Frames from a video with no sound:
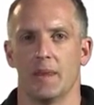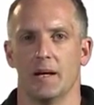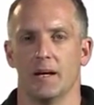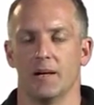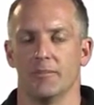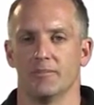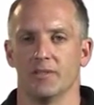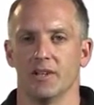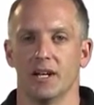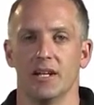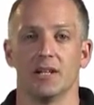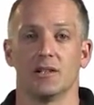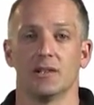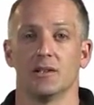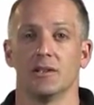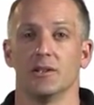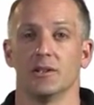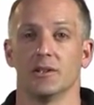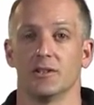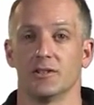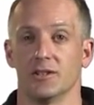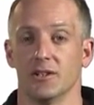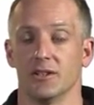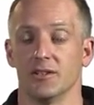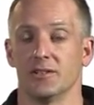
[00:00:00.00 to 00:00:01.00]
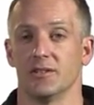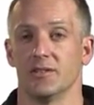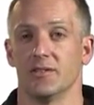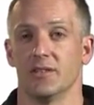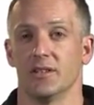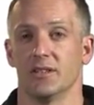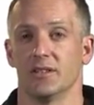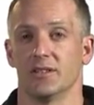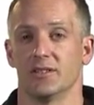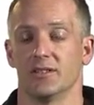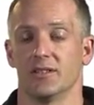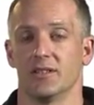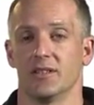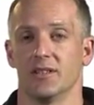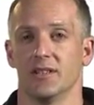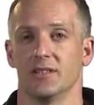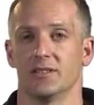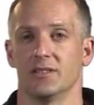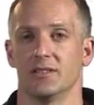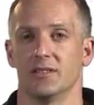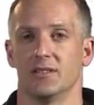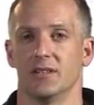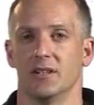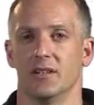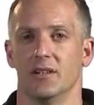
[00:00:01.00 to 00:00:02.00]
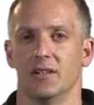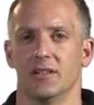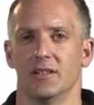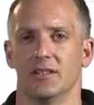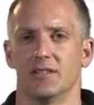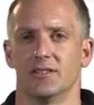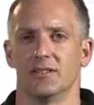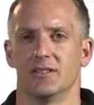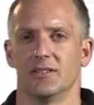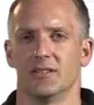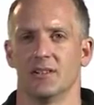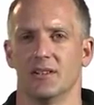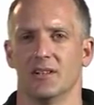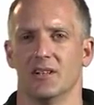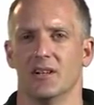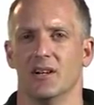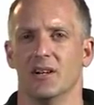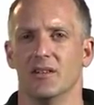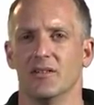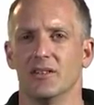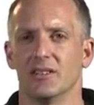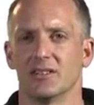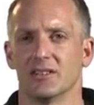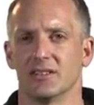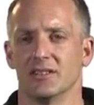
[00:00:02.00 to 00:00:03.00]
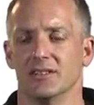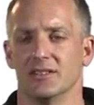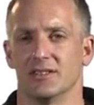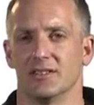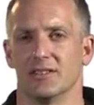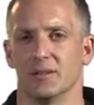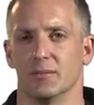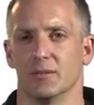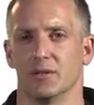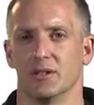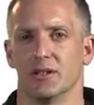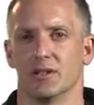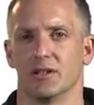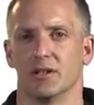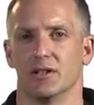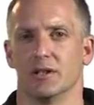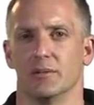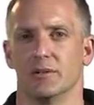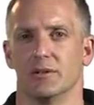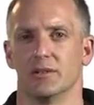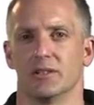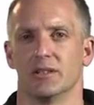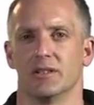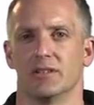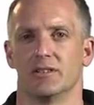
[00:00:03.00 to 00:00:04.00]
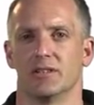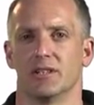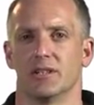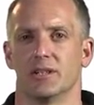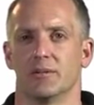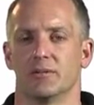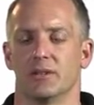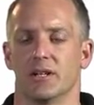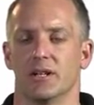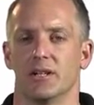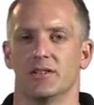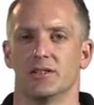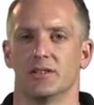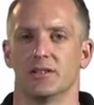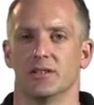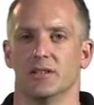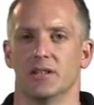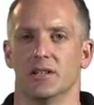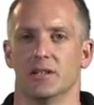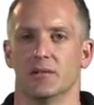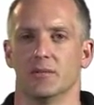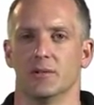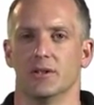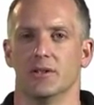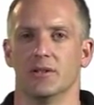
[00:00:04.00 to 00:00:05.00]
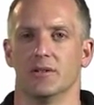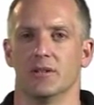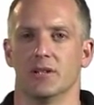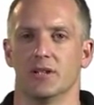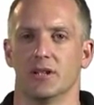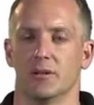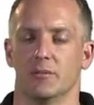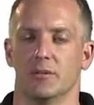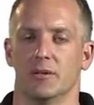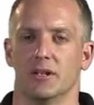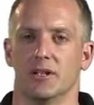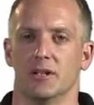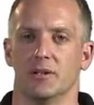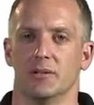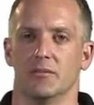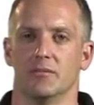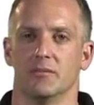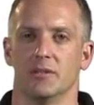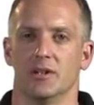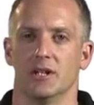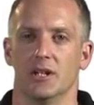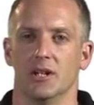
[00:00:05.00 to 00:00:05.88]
They include all sorts of things, and things that don't necessarily obviously seem like climate change adaptation, yet when you think about them,